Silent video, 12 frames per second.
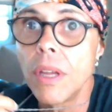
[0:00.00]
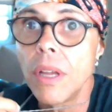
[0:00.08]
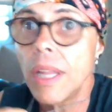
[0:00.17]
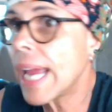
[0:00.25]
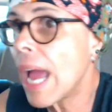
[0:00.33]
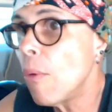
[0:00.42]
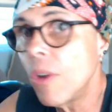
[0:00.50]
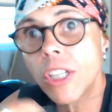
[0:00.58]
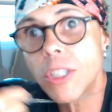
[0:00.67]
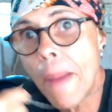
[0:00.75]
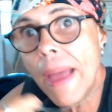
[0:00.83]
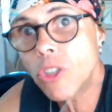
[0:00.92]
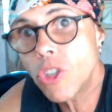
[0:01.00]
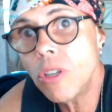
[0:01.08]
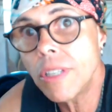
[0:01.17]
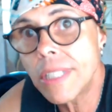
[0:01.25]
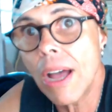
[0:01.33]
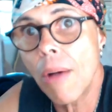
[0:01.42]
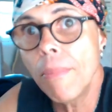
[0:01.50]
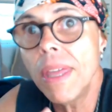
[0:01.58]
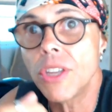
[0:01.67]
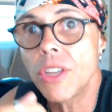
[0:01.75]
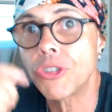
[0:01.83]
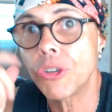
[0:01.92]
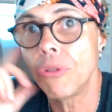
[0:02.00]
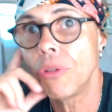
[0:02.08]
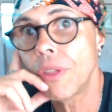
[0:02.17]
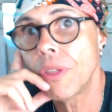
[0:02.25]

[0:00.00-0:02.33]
Like I would expect you to tell me the truth.